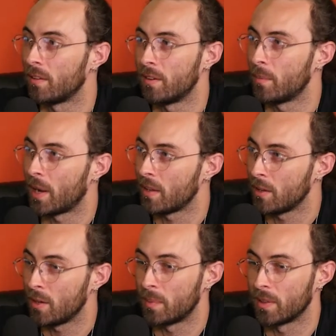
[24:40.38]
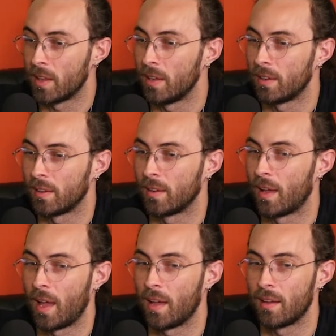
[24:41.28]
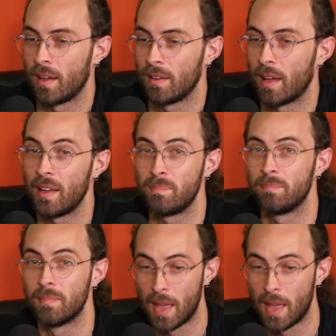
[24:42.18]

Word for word: i don't know about you but like I, I,